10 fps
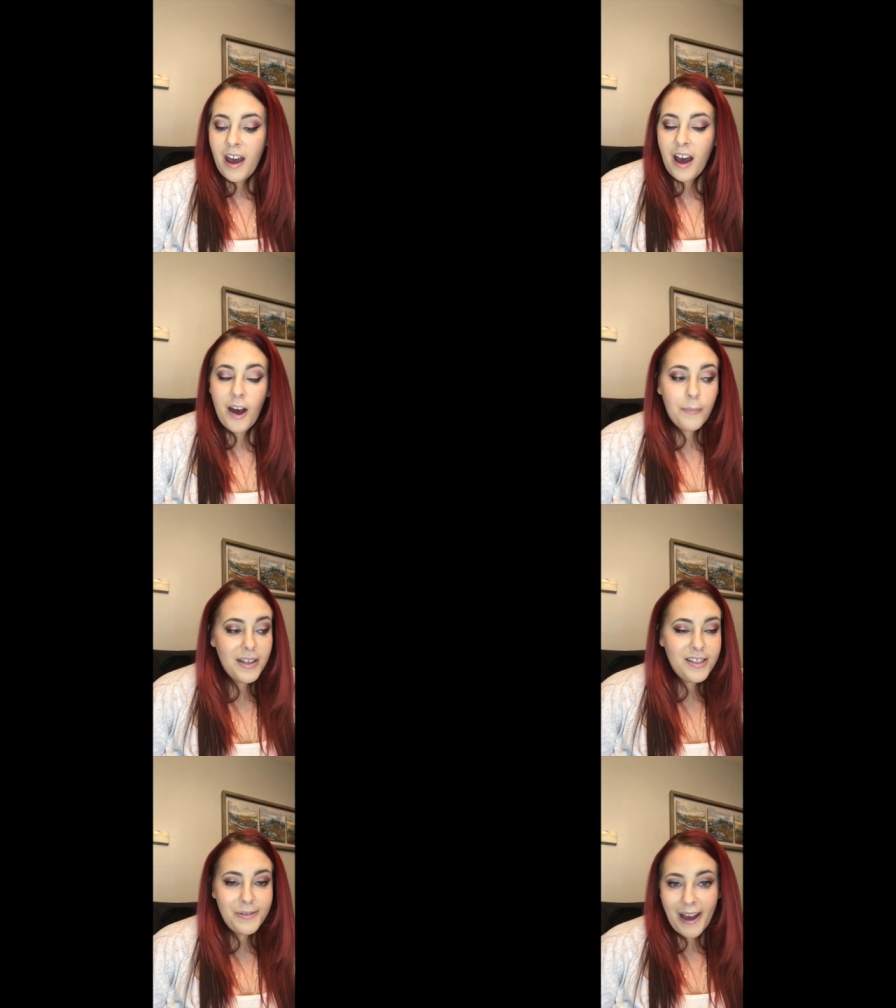Um,
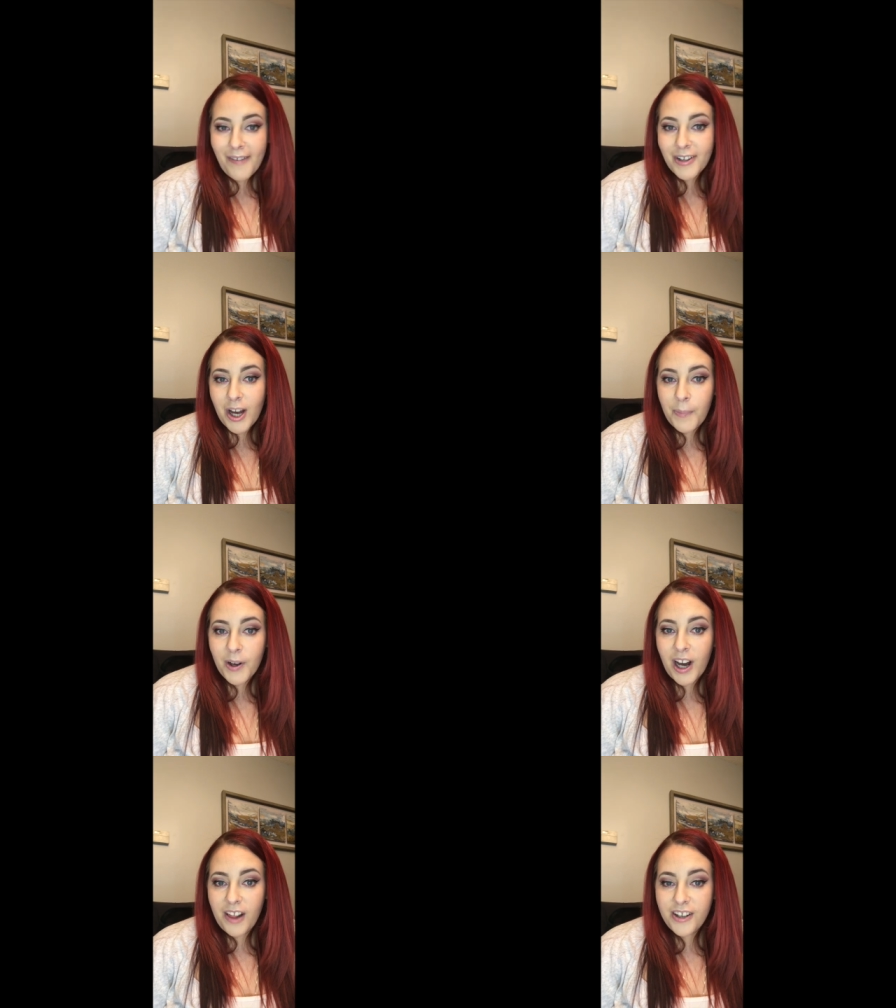we do have a
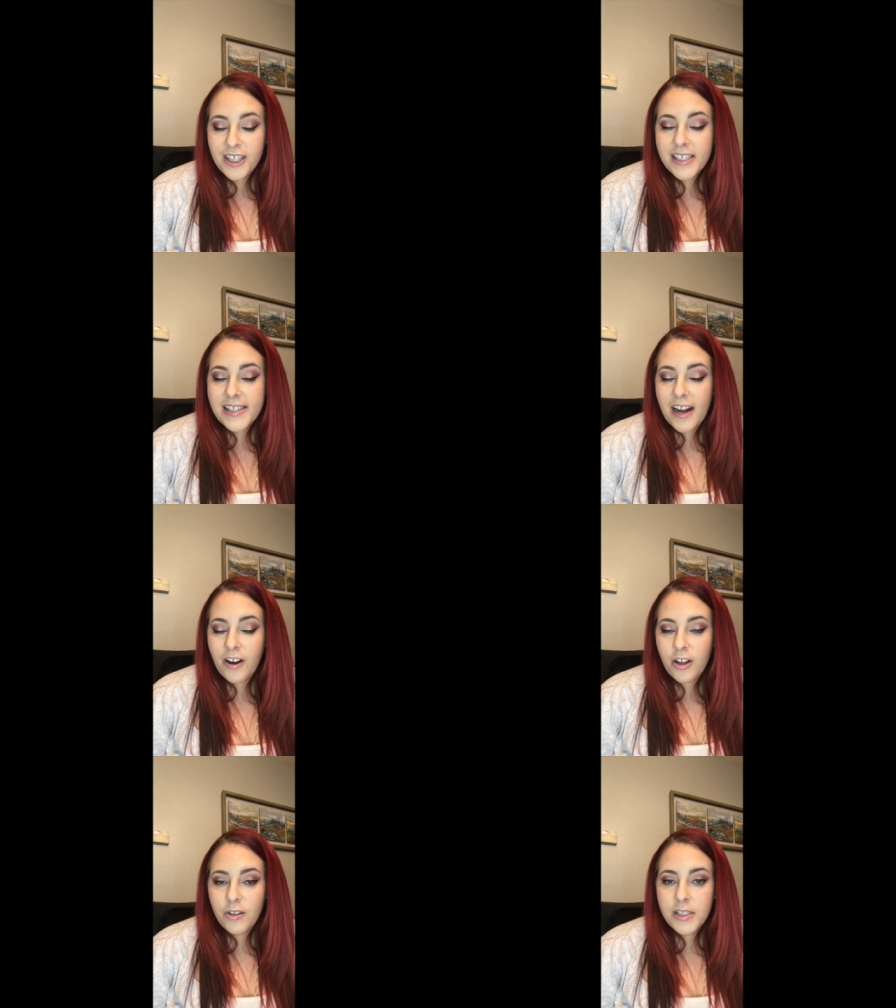couple colors that
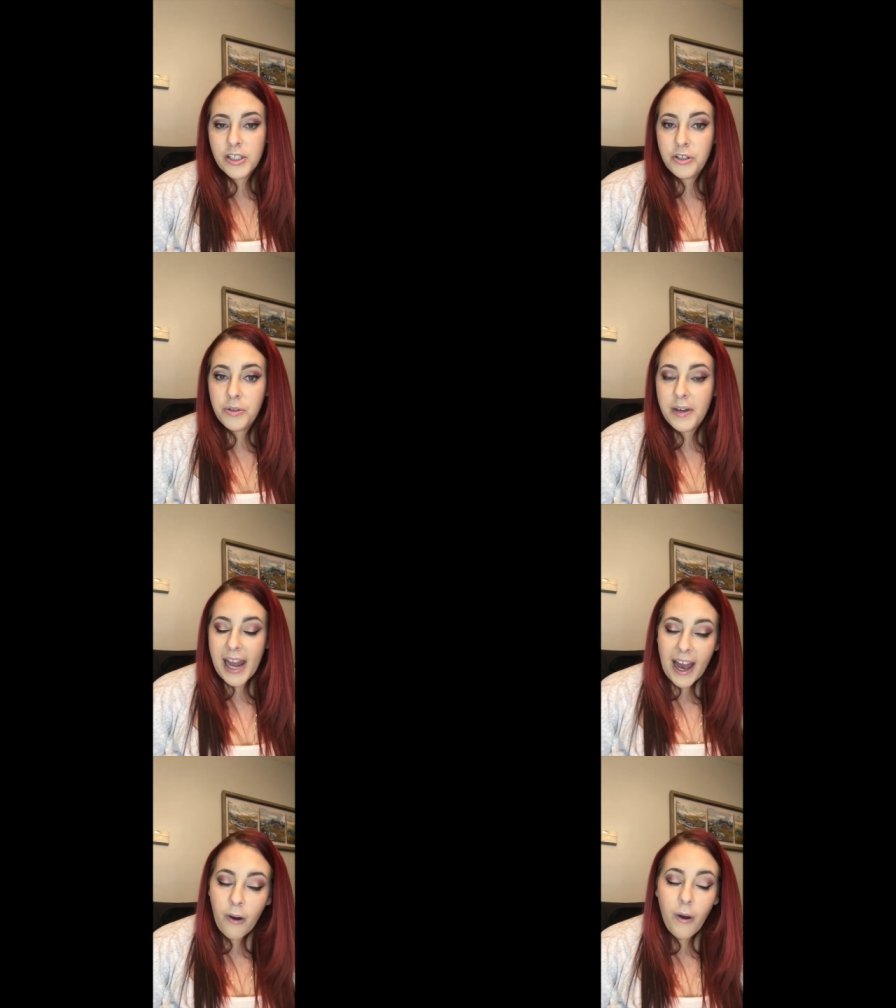are close to nude
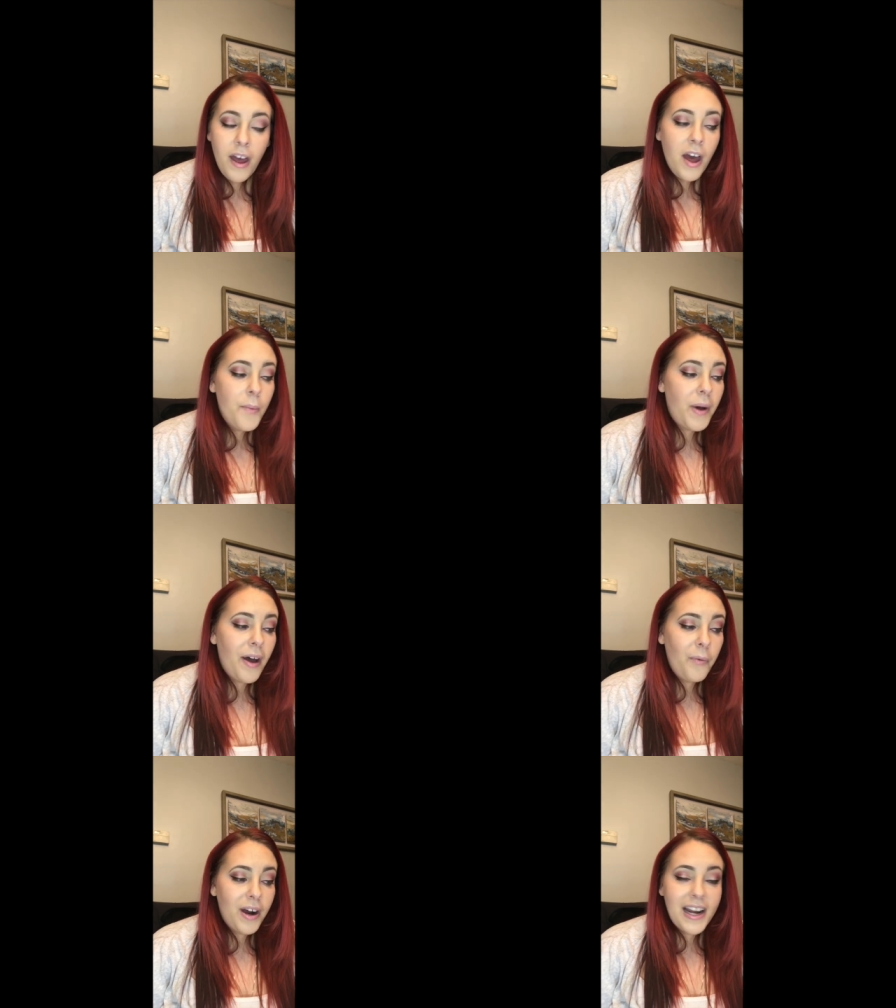now,
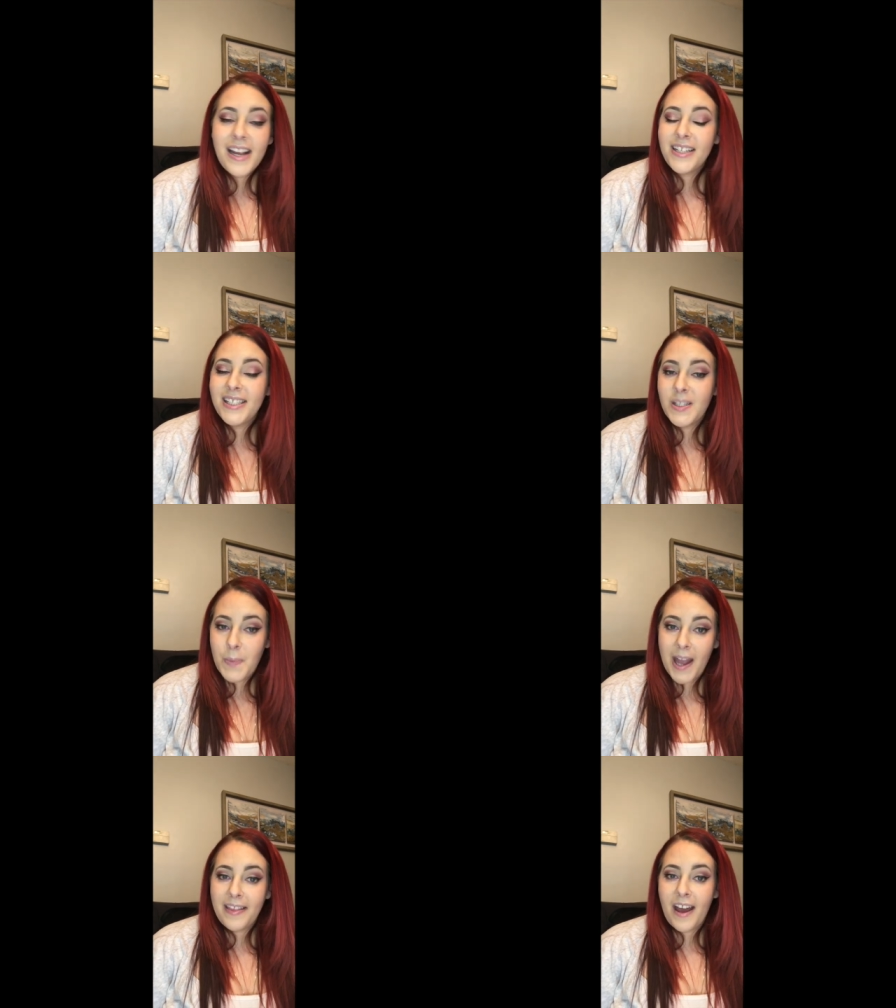but we're gonna
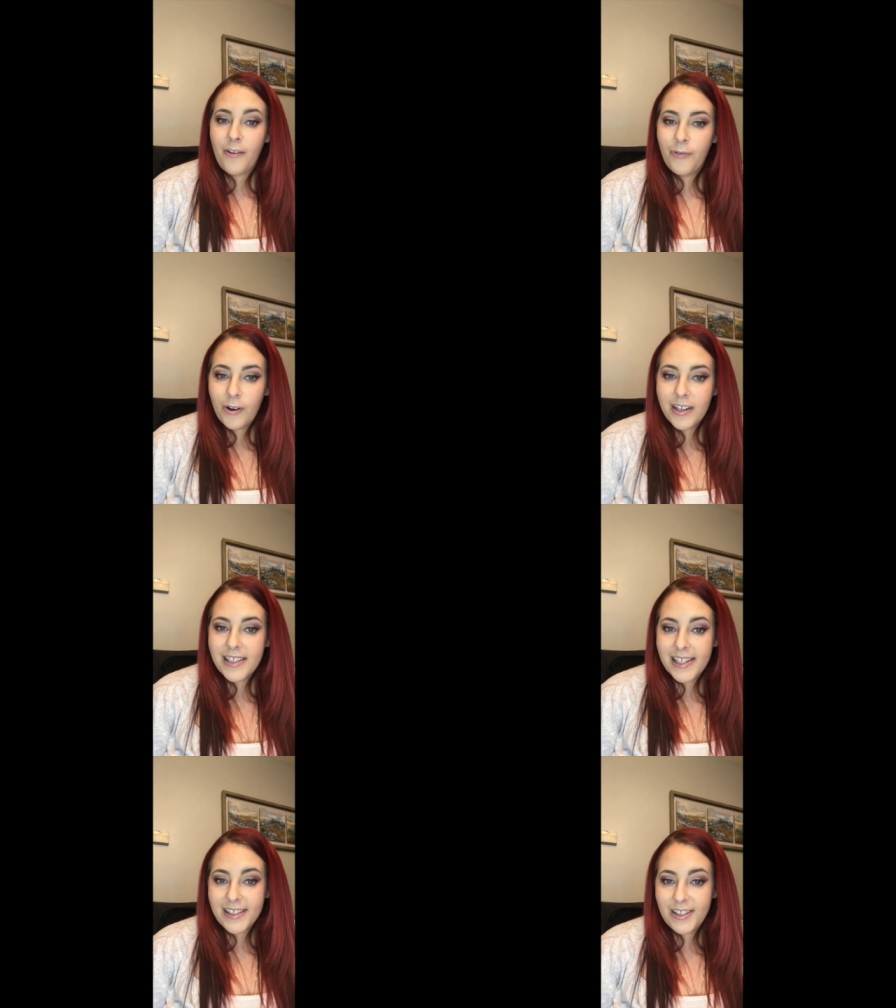expand that. Four to
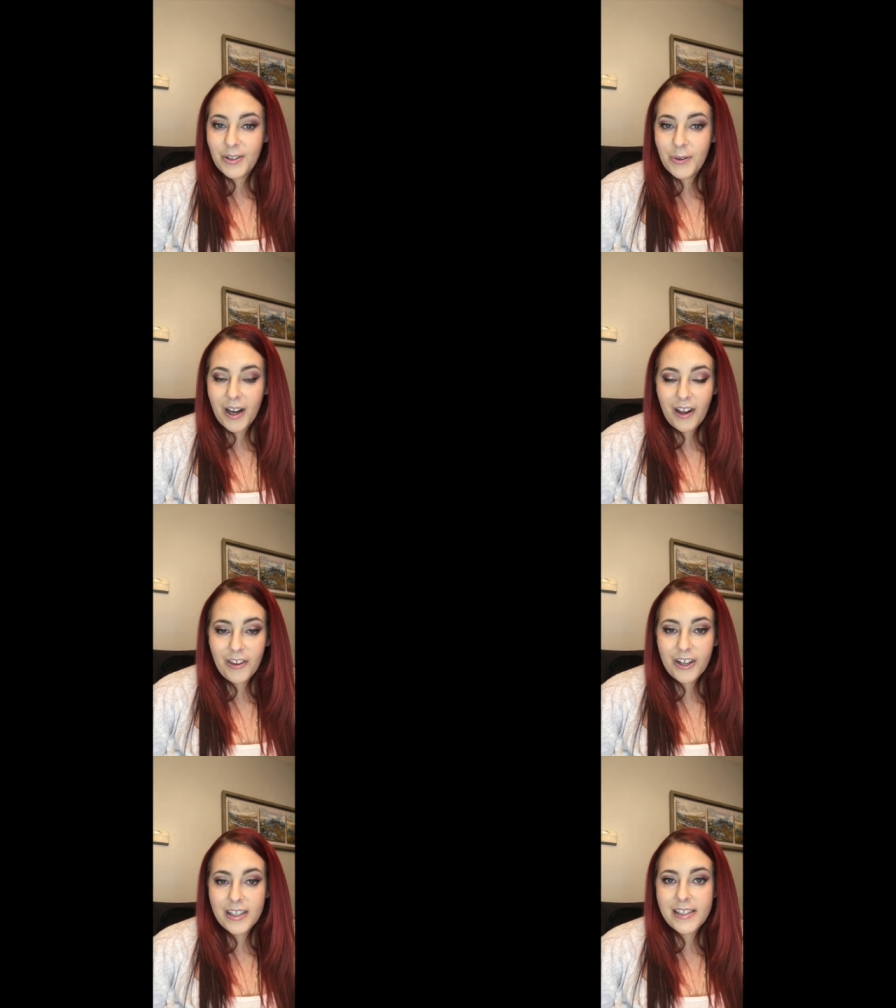six new
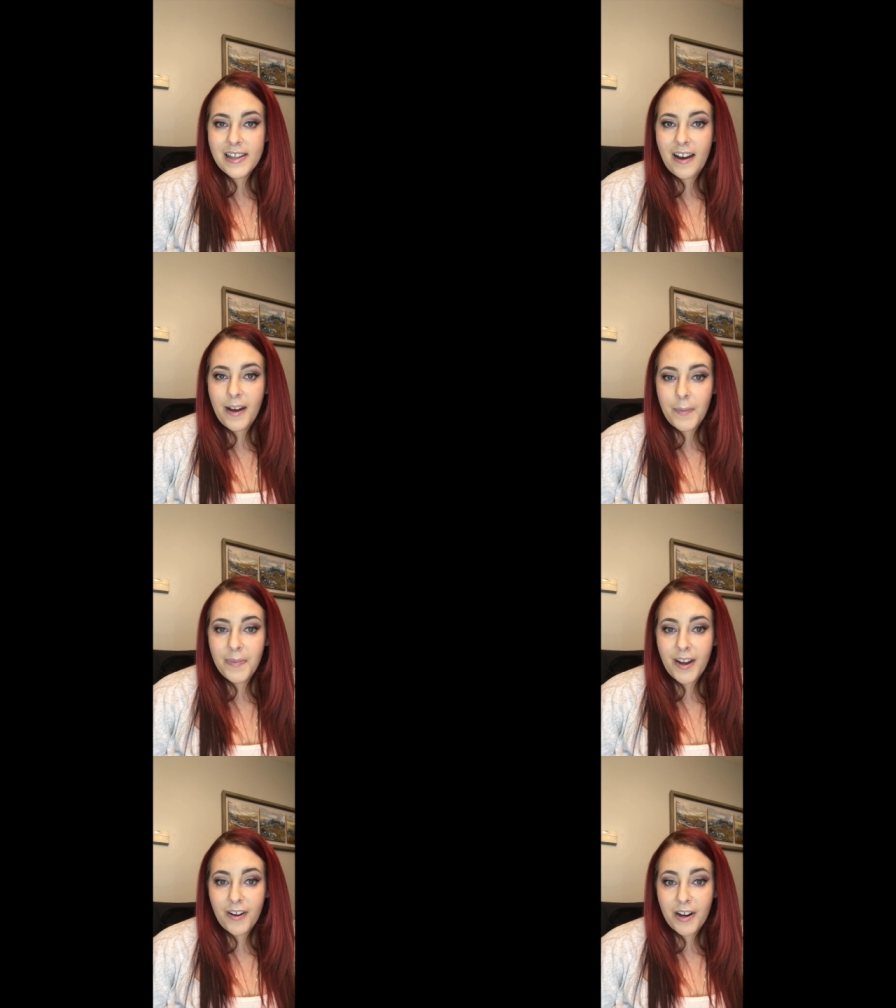colors
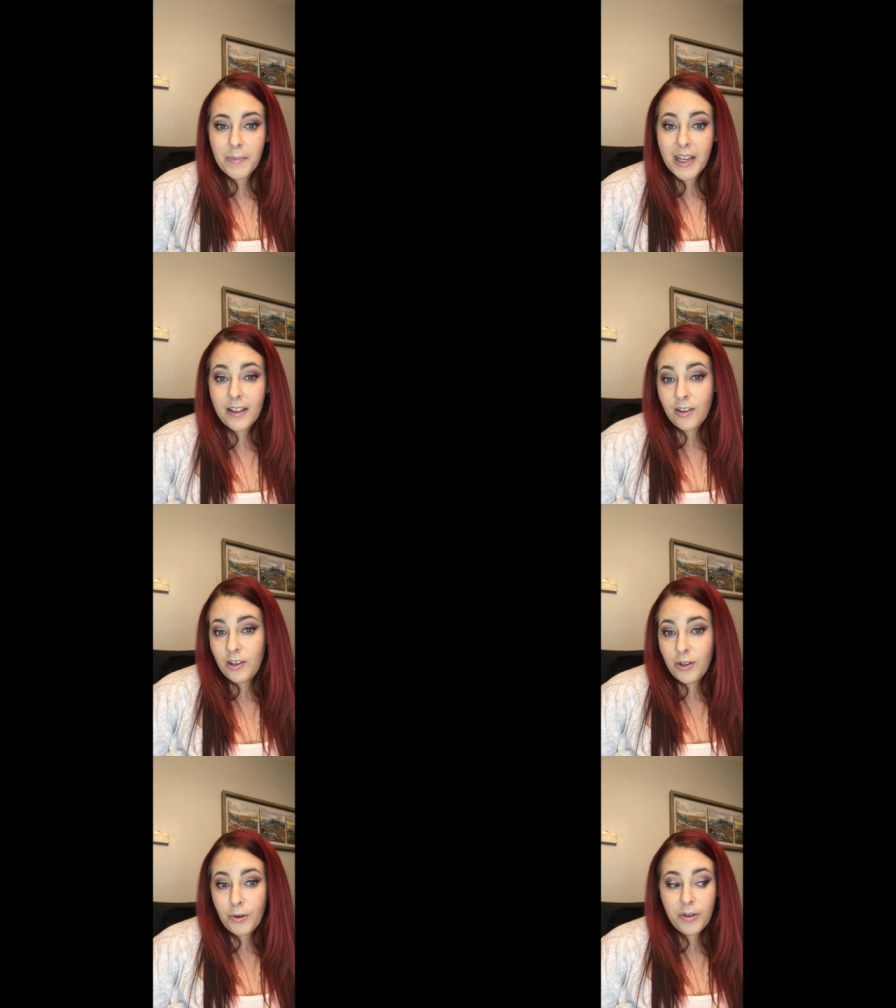um, that are gonna be in the
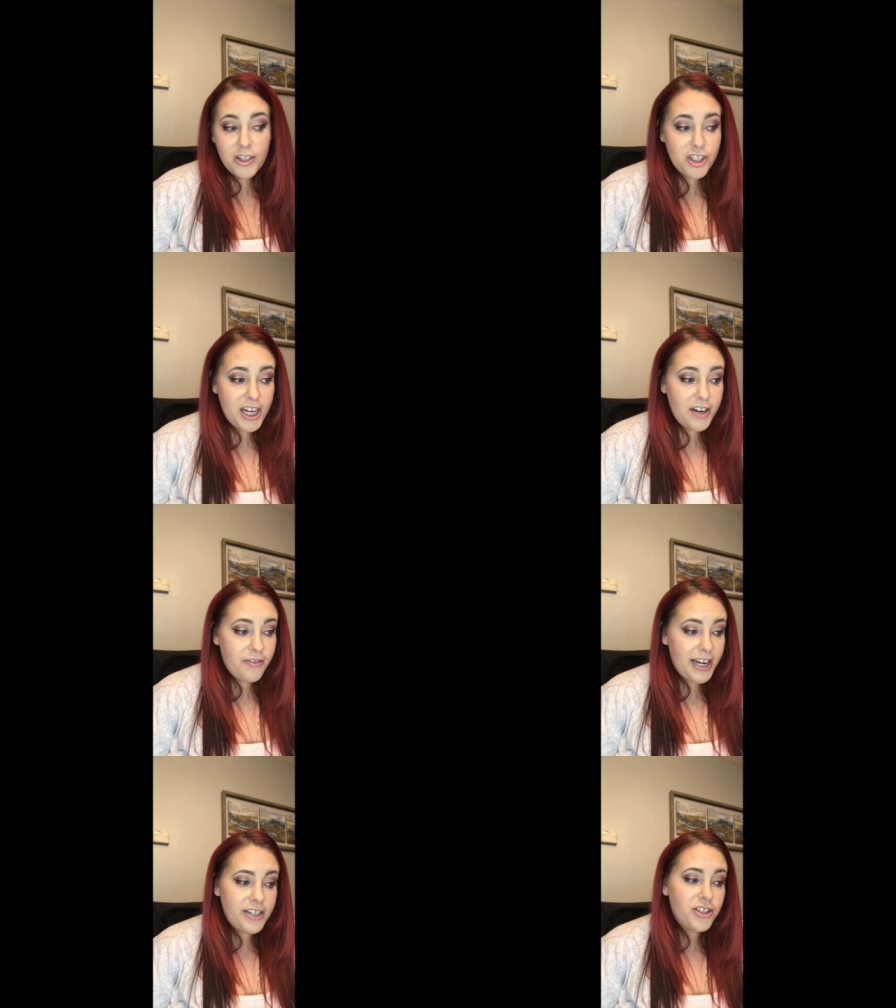nude shade
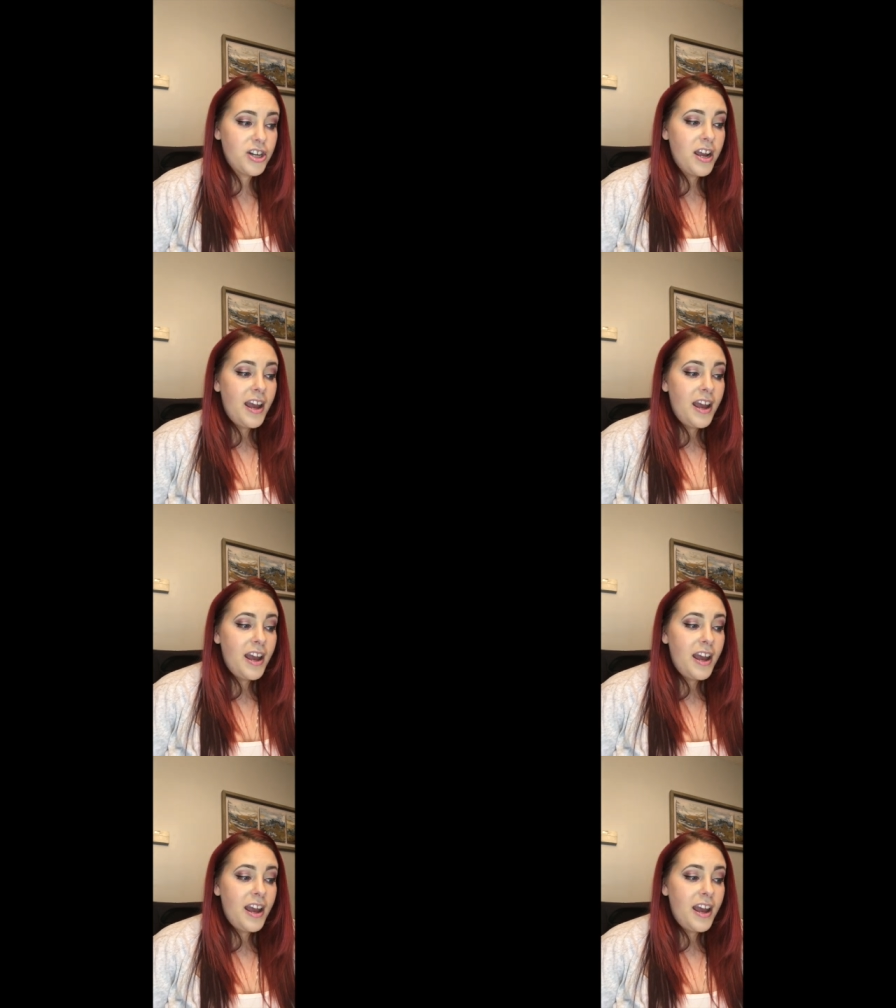range.